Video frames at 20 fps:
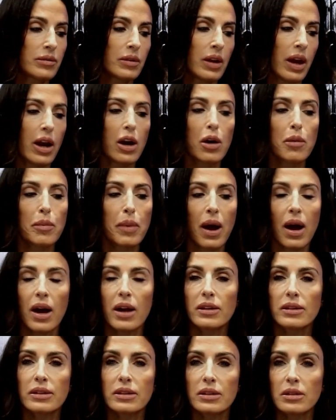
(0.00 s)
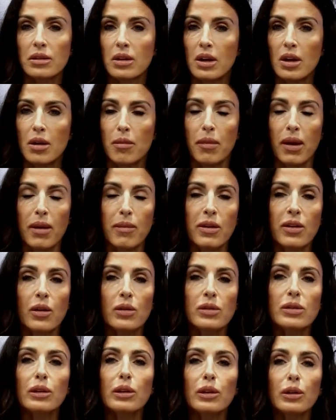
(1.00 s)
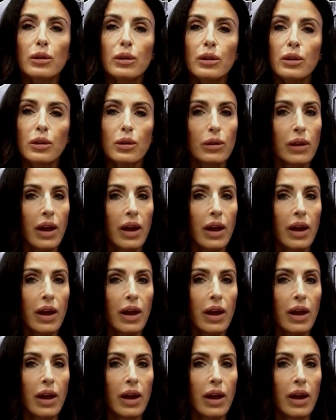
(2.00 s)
AirPods, maybe those Lulu